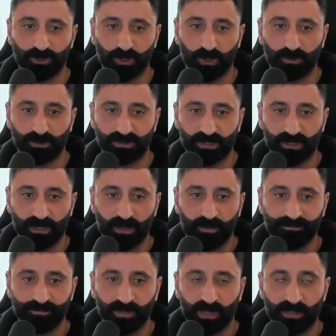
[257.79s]
shows
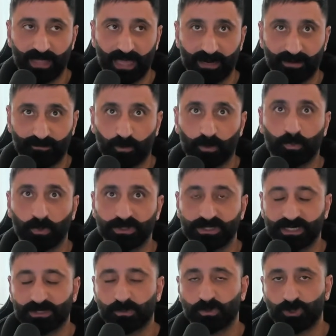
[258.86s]
that
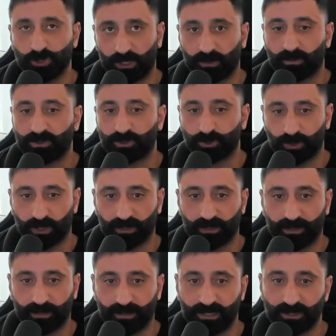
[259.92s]
4.6 was generally
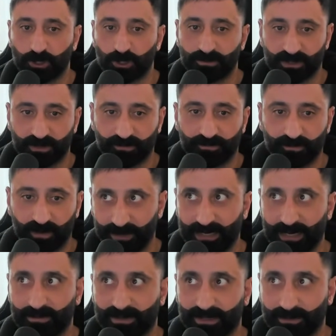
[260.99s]
struggling in terms of
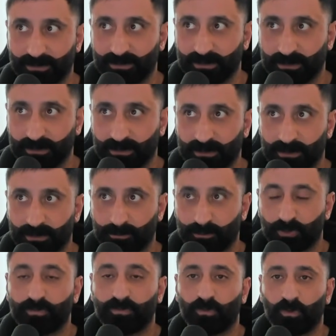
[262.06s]
being able to
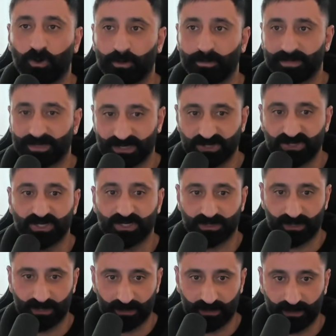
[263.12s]
perform
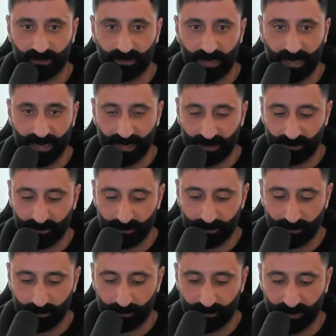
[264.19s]
consistently. And
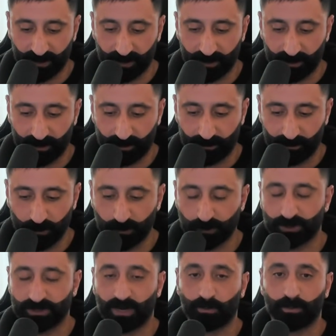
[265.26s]
the
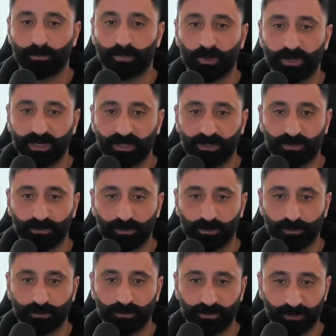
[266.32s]
users that were burning
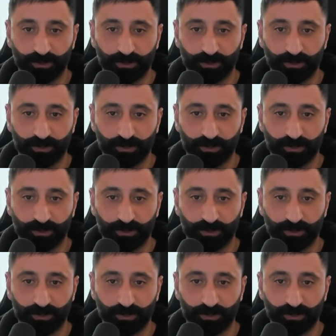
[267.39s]
through